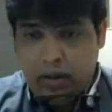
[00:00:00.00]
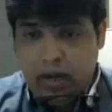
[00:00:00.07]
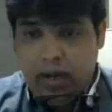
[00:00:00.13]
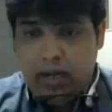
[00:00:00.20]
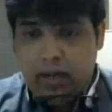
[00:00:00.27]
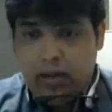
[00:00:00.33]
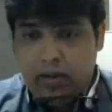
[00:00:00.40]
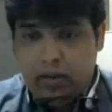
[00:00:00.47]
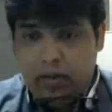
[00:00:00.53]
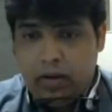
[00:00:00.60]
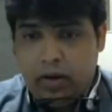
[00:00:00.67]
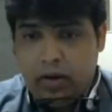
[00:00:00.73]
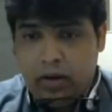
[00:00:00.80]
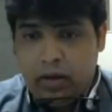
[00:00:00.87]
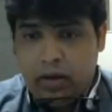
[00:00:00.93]
right?
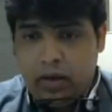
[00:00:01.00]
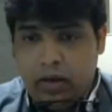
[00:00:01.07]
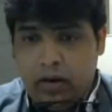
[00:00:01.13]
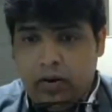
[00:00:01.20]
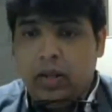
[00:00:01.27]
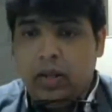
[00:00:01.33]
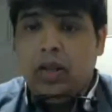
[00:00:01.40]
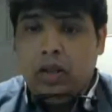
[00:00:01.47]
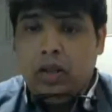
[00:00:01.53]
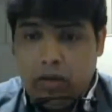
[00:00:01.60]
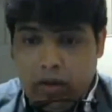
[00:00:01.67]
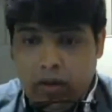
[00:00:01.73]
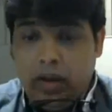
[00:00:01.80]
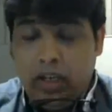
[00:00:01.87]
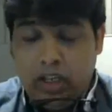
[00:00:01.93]

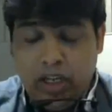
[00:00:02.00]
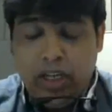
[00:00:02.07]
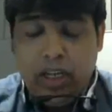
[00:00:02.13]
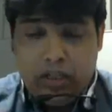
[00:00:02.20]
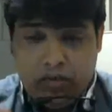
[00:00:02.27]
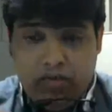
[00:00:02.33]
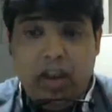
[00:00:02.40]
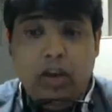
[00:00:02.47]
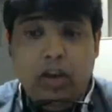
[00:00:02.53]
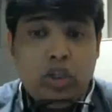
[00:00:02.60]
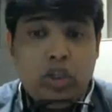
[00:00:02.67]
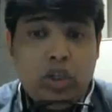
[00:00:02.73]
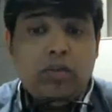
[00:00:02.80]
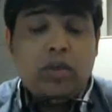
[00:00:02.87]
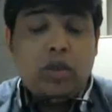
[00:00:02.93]
Rishikesh,
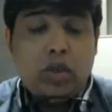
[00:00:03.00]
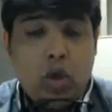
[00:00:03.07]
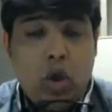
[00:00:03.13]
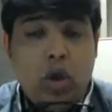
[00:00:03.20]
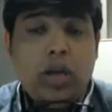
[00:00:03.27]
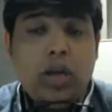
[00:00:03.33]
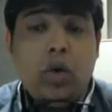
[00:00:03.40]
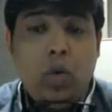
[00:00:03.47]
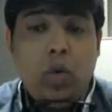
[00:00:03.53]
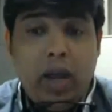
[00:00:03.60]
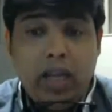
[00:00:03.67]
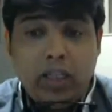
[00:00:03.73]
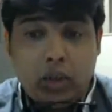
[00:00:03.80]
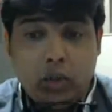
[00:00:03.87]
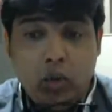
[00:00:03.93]
valuation of stock
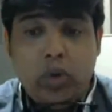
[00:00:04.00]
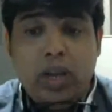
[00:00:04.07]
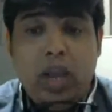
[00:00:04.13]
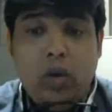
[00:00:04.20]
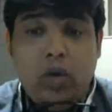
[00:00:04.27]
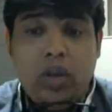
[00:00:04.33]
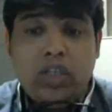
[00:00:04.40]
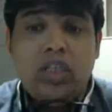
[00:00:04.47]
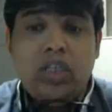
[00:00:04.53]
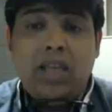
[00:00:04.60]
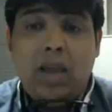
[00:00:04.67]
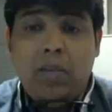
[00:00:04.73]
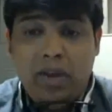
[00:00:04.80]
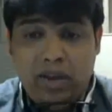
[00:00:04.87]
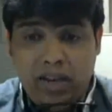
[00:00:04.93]
requires two calculations
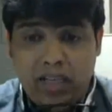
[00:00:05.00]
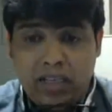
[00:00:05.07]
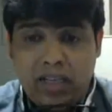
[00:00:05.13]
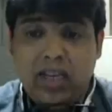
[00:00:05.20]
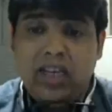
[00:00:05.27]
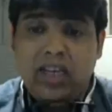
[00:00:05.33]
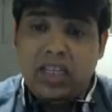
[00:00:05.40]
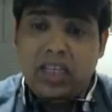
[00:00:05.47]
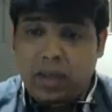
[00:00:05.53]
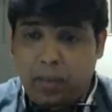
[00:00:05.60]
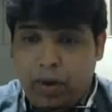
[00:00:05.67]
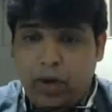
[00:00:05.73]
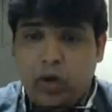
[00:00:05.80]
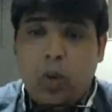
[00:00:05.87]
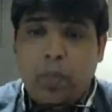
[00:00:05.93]
simultaneously. It is a
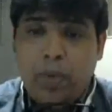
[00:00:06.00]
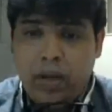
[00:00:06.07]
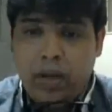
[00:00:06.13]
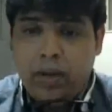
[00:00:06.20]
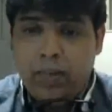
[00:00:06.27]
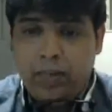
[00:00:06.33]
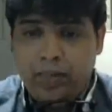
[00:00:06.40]
separate topic.